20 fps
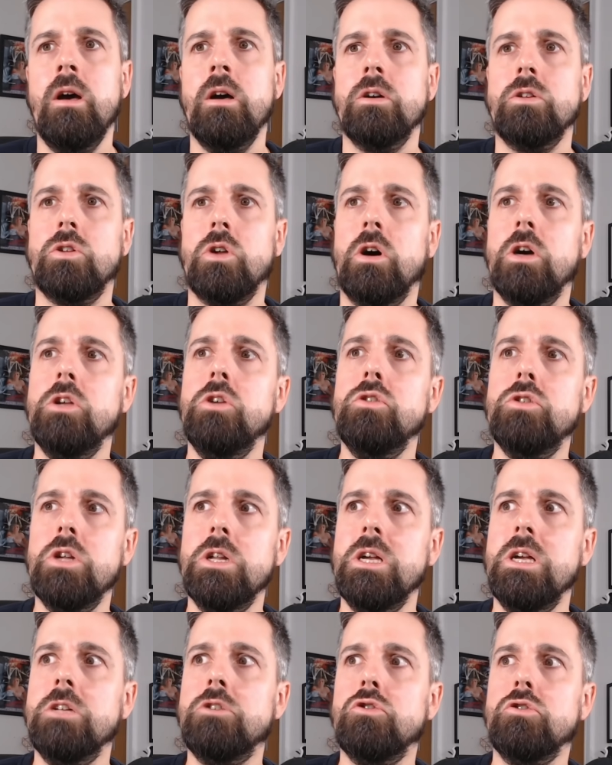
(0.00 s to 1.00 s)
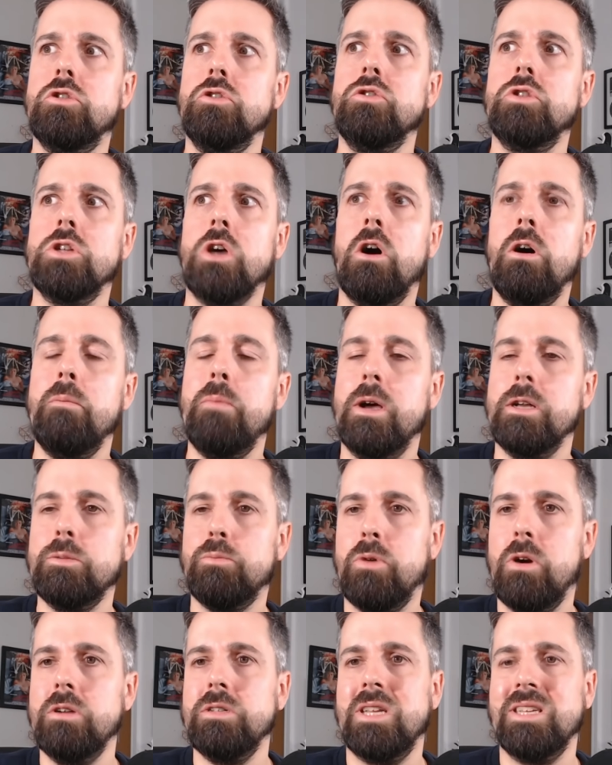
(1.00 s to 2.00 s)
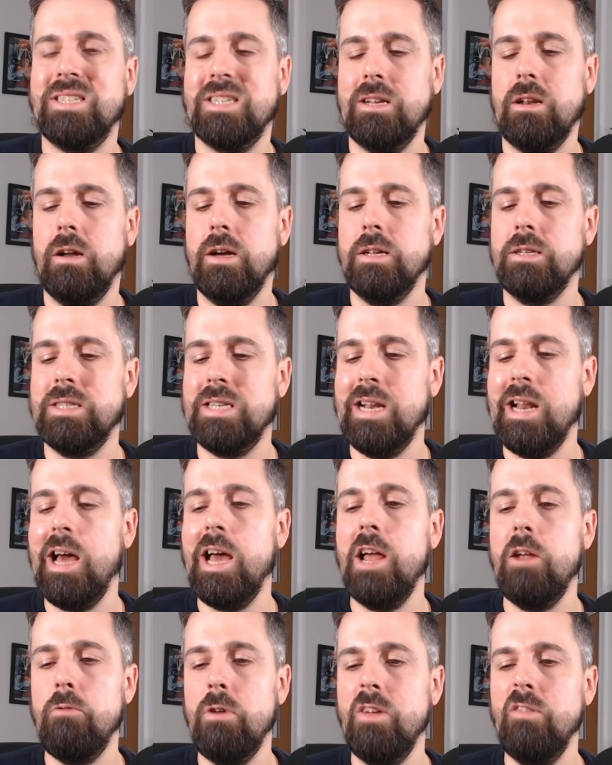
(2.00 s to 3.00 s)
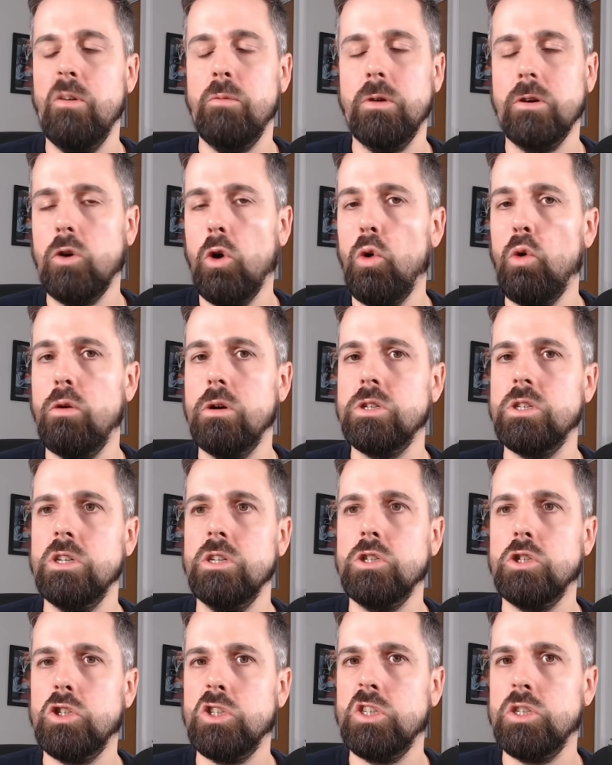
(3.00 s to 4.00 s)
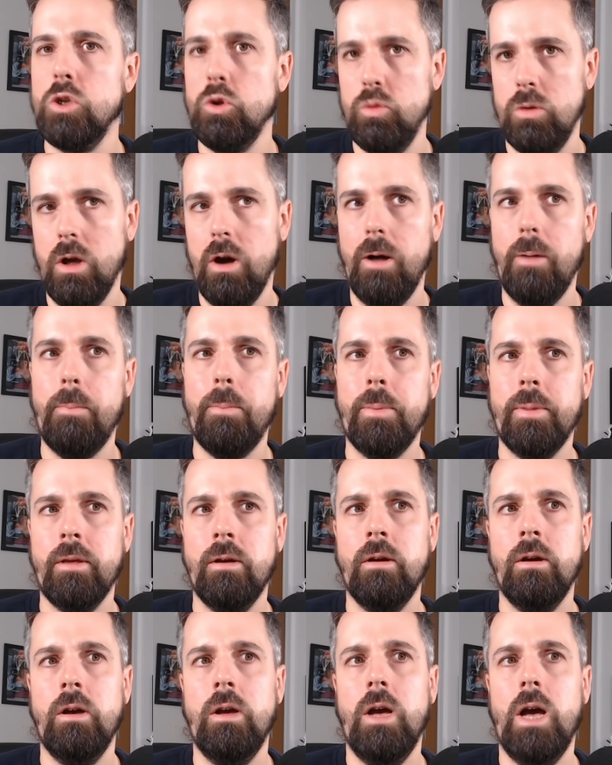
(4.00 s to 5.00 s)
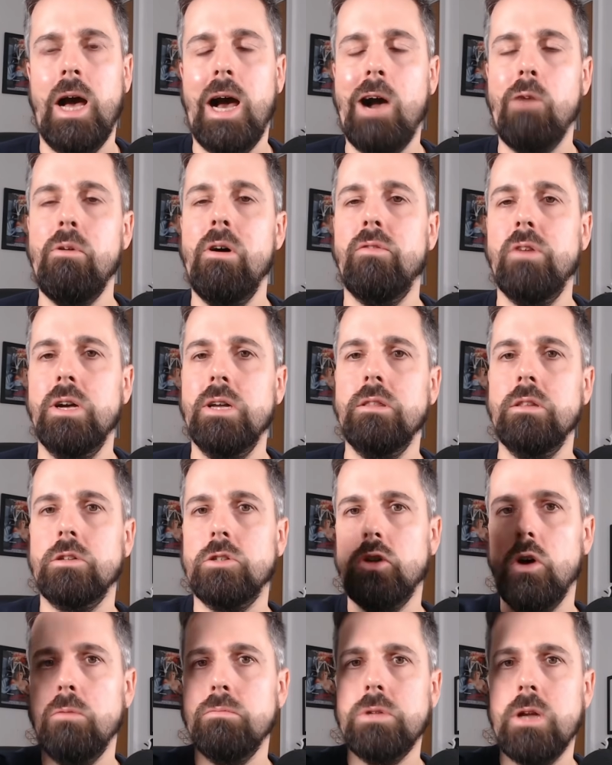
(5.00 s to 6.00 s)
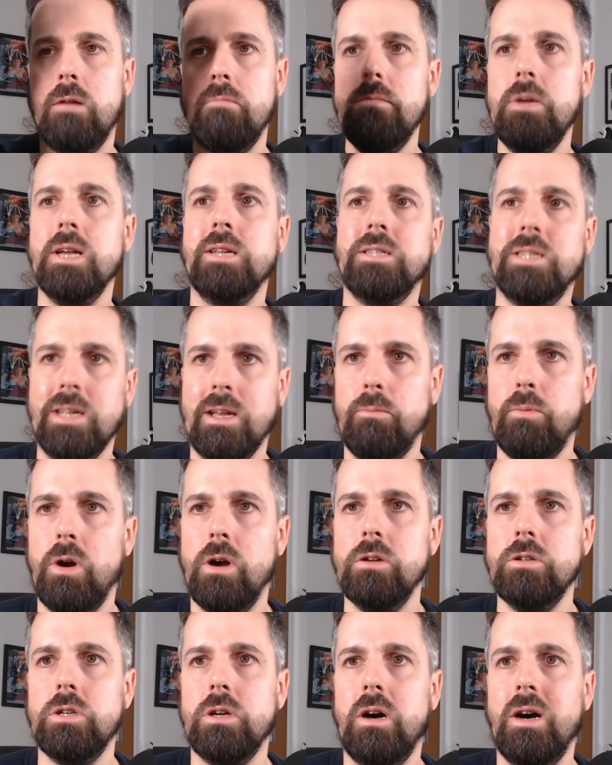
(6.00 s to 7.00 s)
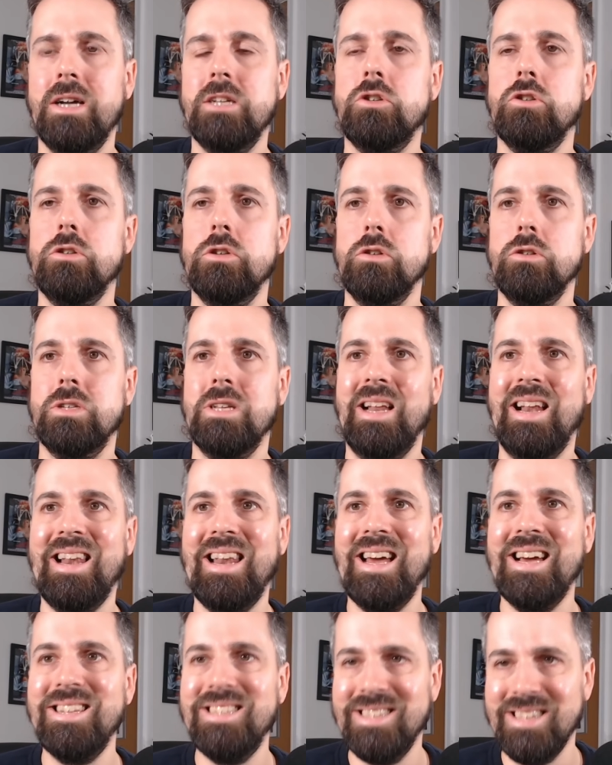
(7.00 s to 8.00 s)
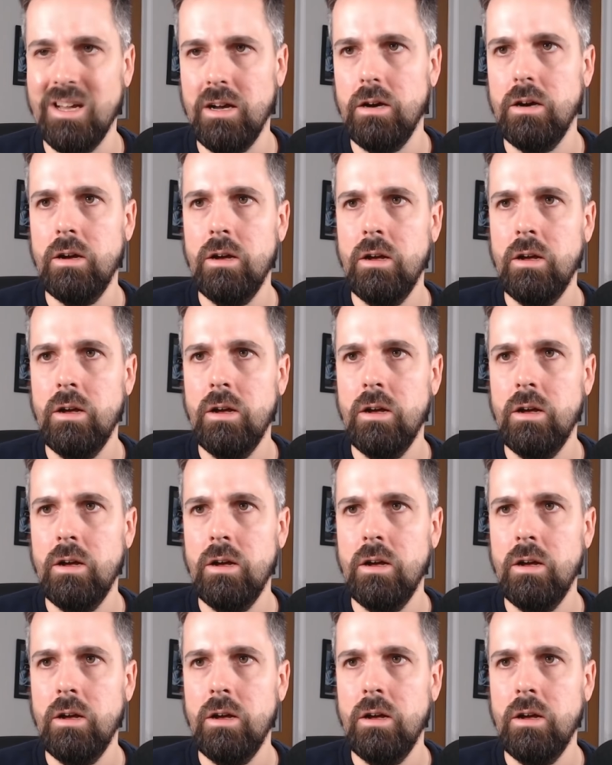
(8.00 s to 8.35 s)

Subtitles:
So I usually introduce time-based processing like delay, reverb, and chorus sooner. However, in the top-down mixing approach, I introduced it later.